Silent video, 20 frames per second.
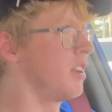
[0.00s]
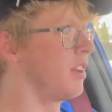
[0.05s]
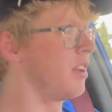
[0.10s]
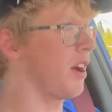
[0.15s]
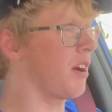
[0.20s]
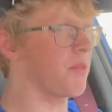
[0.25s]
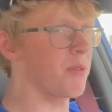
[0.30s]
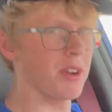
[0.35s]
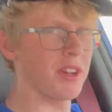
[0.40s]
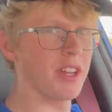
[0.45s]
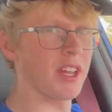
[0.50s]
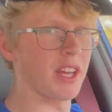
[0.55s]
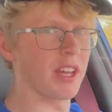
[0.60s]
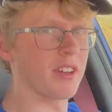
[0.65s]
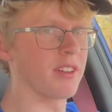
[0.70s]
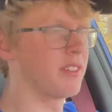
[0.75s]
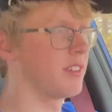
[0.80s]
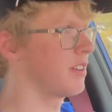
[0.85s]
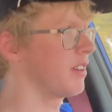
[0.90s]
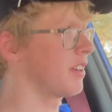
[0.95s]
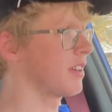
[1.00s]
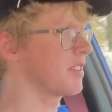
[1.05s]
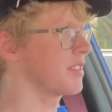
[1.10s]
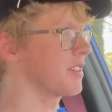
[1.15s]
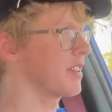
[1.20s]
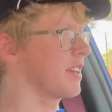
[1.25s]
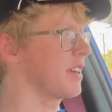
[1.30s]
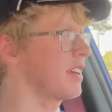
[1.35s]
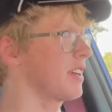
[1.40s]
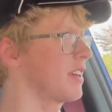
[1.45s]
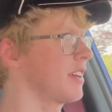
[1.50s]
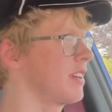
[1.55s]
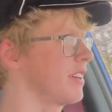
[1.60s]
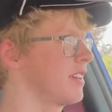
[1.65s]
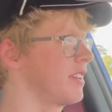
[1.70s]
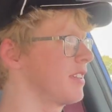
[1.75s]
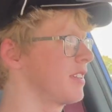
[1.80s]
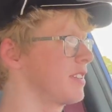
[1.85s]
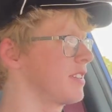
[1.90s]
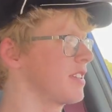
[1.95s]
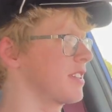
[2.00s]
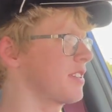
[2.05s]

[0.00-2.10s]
not really, honestly. It